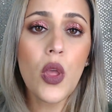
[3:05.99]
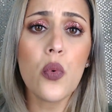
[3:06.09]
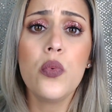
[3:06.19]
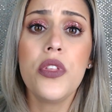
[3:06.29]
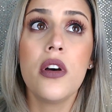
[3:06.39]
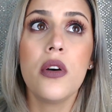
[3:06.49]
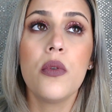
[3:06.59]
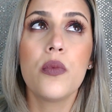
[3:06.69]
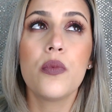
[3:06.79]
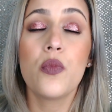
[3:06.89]
the
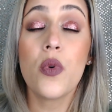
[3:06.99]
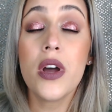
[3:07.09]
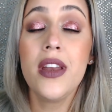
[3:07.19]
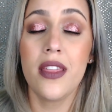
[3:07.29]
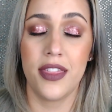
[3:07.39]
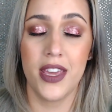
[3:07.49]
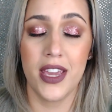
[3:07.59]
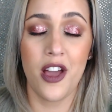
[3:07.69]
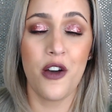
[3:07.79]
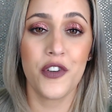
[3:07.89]
one
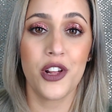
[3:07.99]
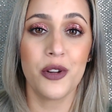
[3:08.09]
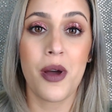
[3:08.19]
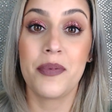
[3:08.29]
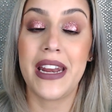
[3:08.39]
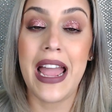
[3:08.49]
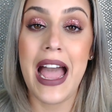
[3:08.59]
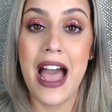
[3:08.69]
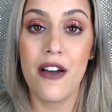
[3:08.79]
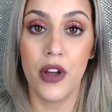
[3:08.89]
thing of Colourpop that I
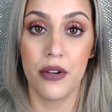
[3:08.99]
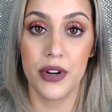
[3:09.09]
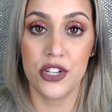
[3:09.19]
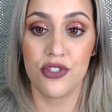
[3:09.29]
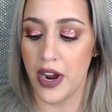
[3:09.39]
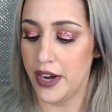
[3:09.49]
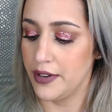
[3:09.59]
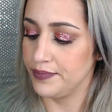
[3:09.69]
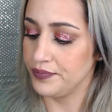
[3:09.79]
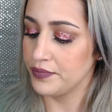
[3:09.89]
have already tried,
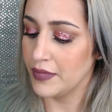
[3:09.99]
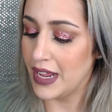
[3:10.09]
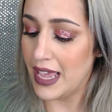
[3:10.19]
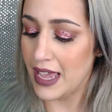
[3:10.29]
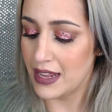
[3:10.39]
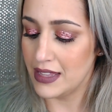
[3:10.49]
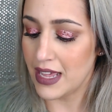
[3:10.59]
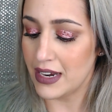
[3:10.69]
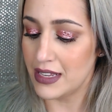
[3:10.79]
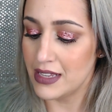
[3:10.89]
and
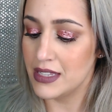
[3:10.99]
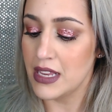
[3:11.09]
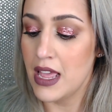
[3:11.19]
that is